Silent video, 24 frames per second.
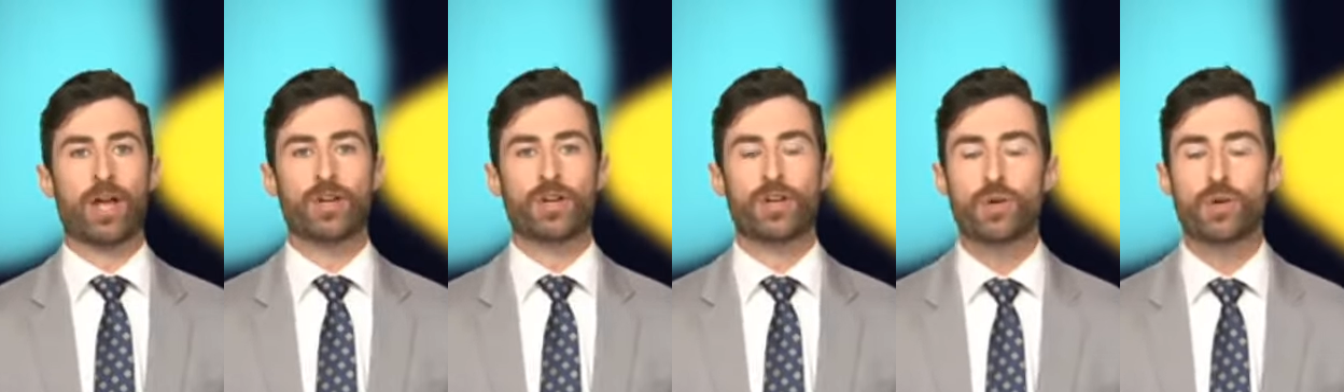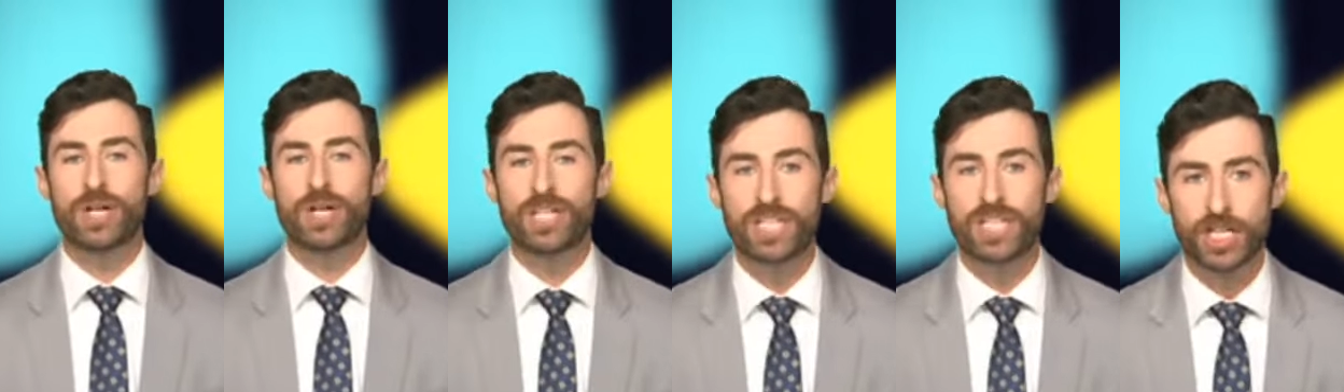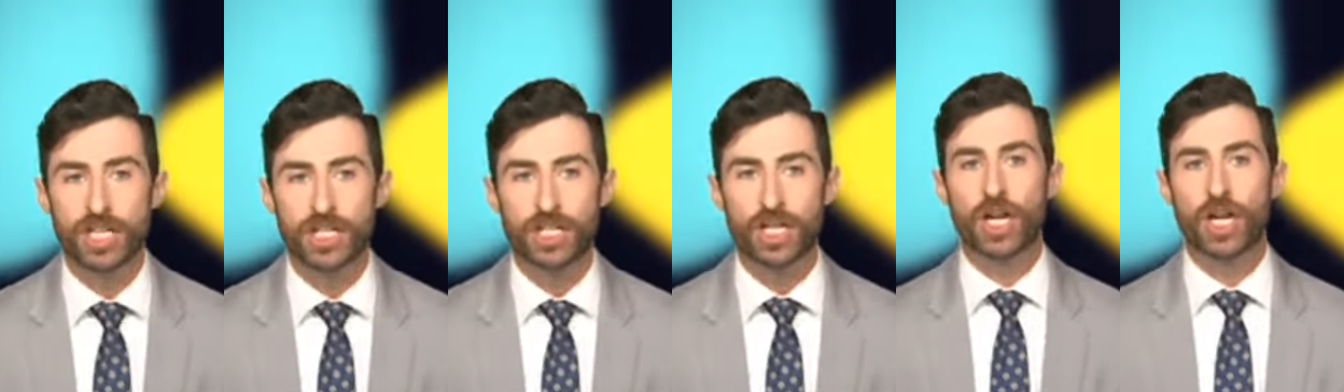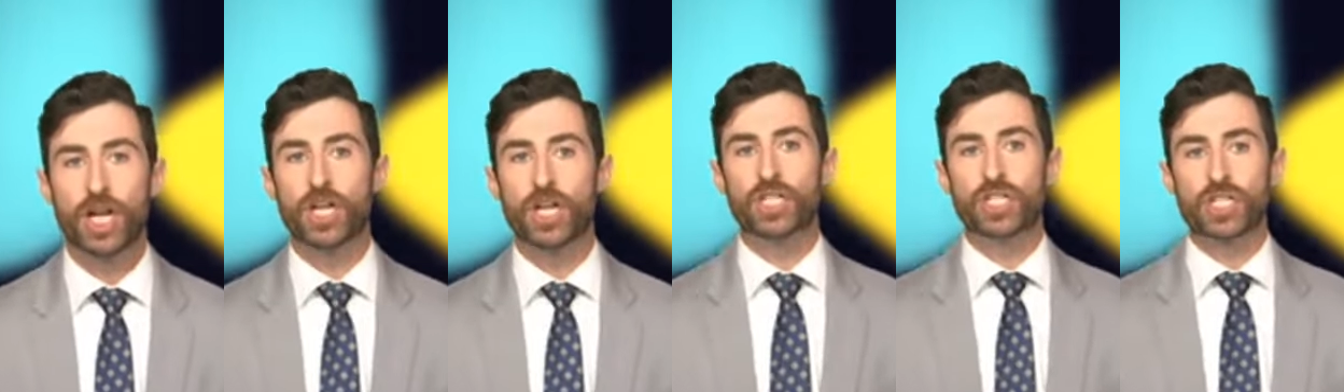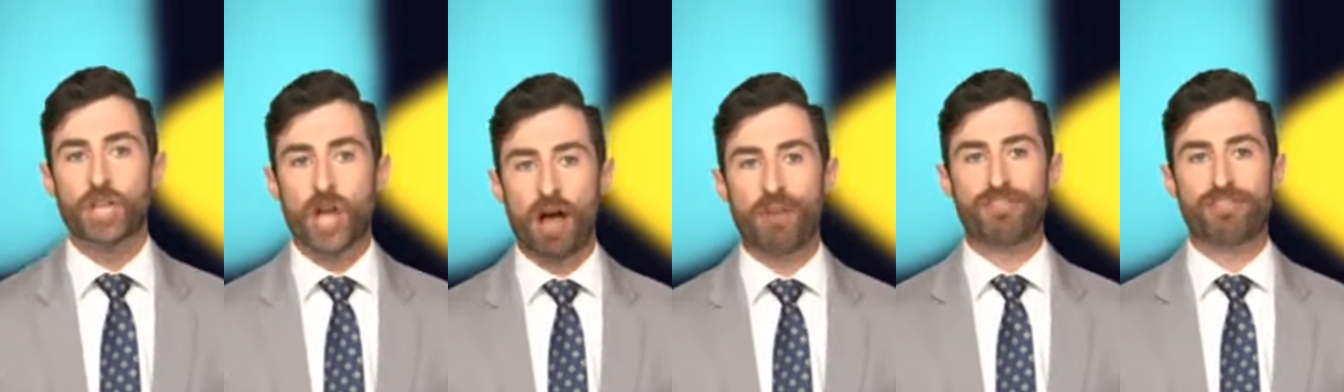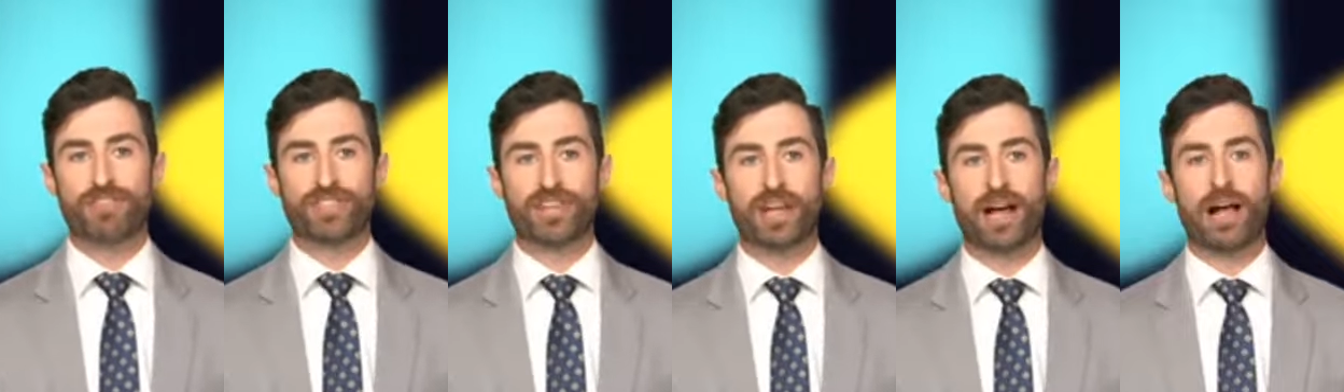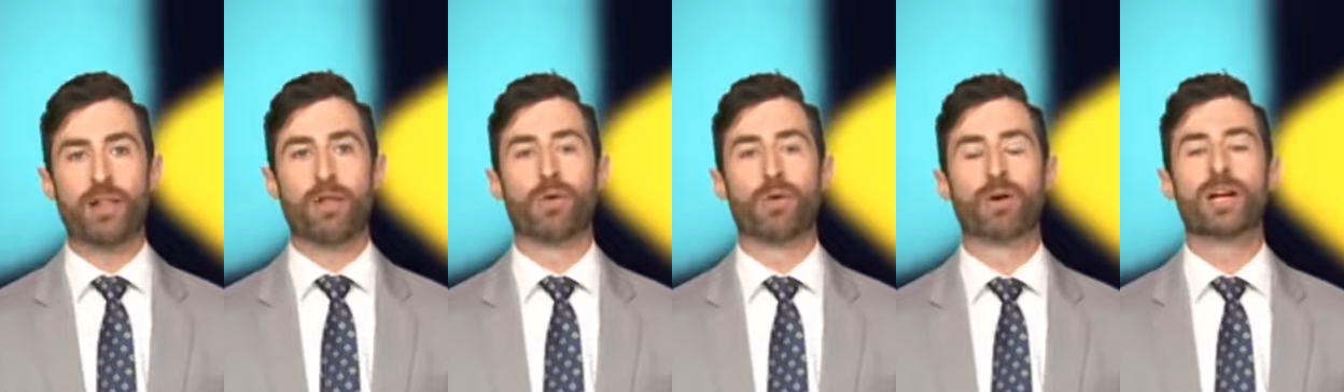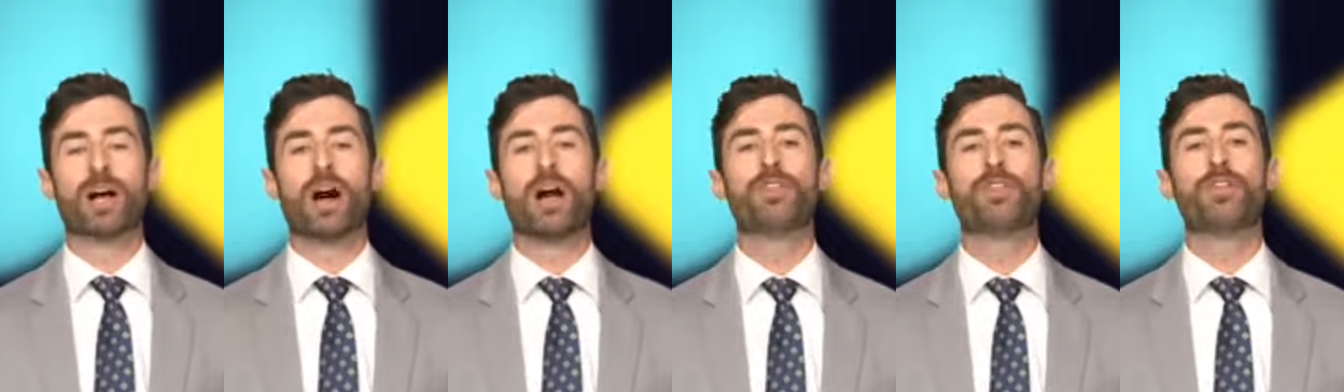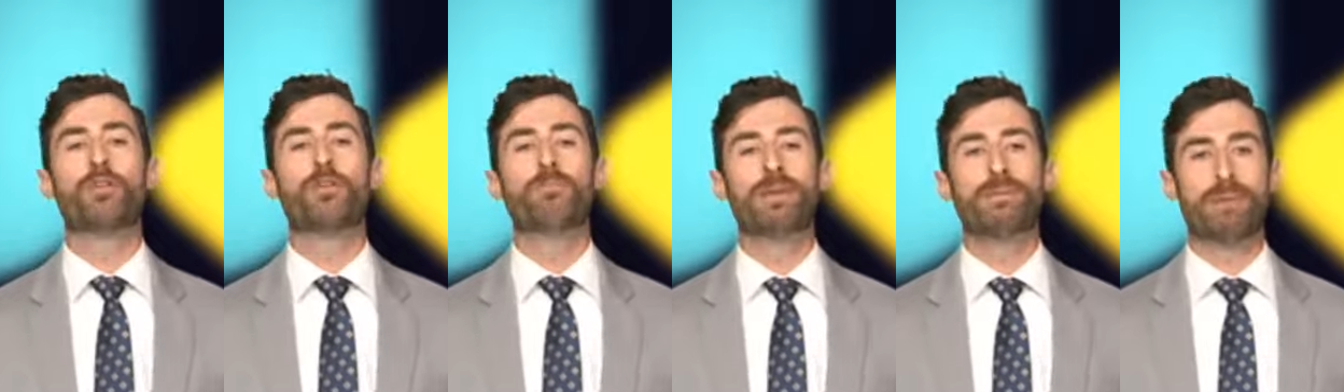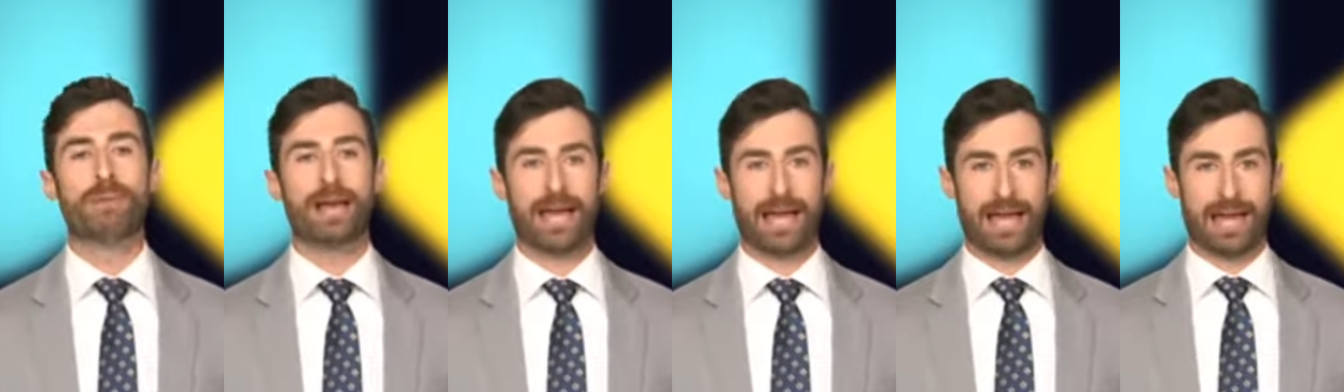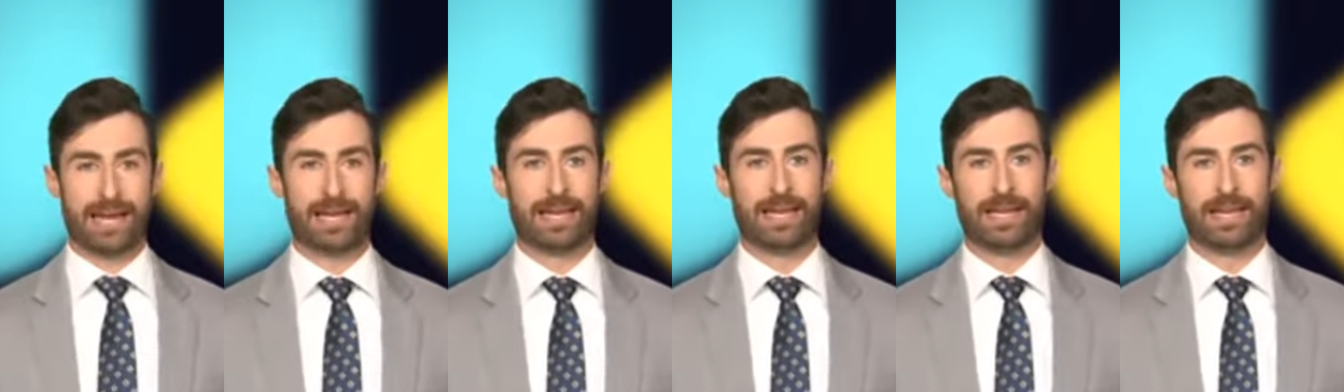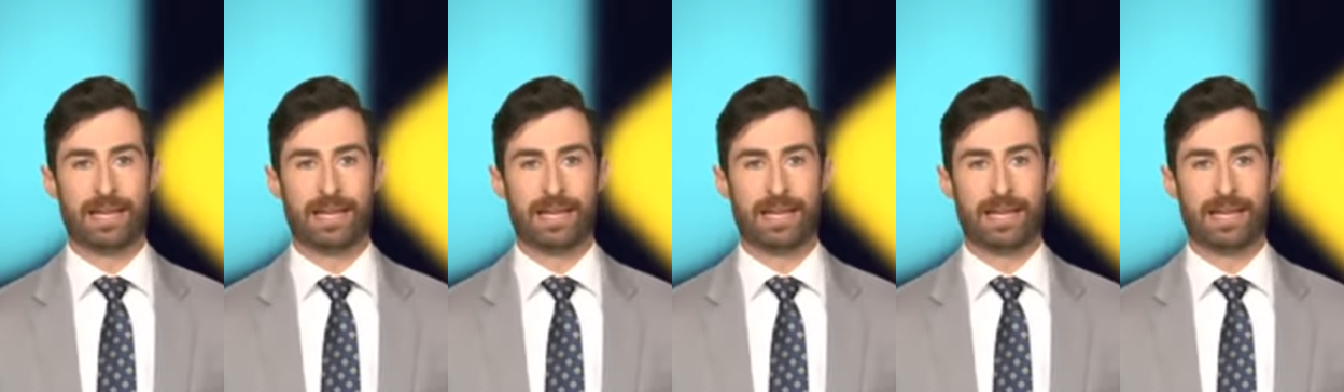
New Edition, Soft Cell, or Color Me Badd.